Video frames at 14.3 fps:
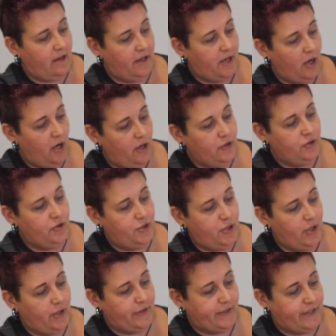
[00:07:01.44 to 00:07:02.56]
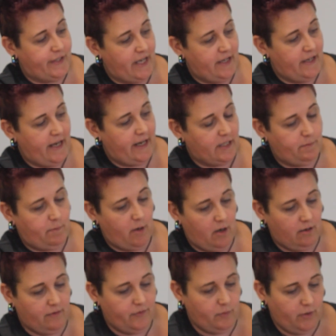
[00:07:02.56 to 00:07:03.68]
can be quite small and feel very
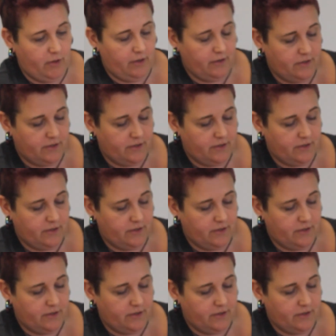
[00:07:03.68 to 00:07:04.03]
busy.